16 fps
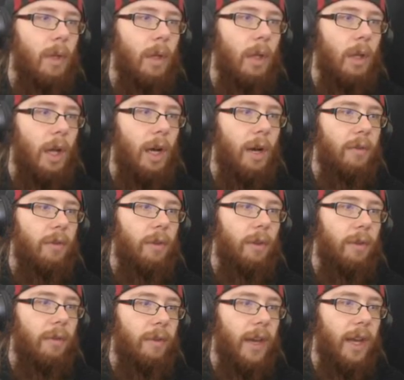after the
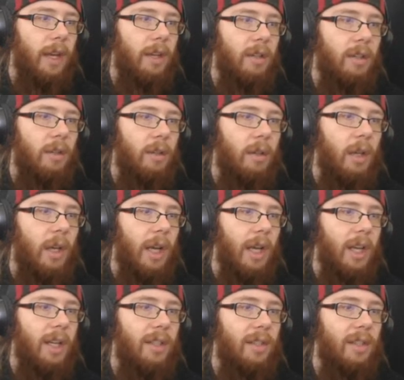fact. At
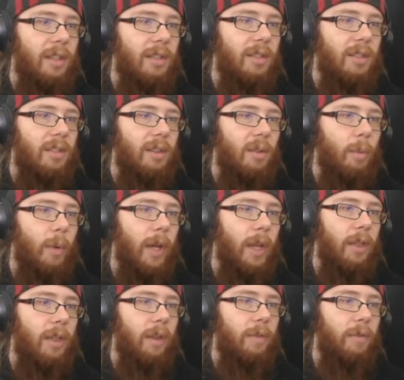least that's the way
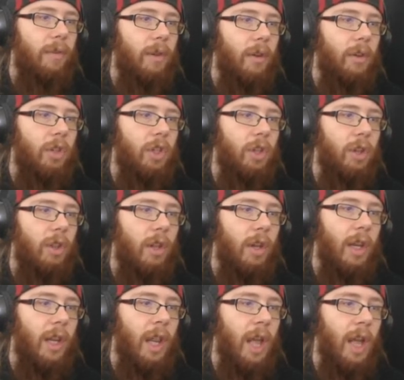they functioned the
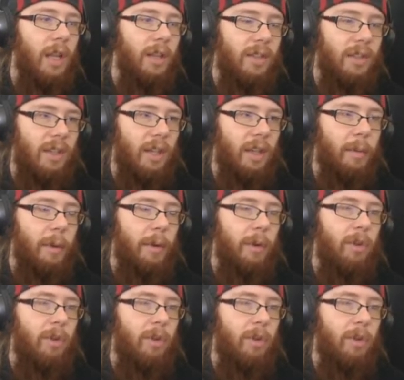last time I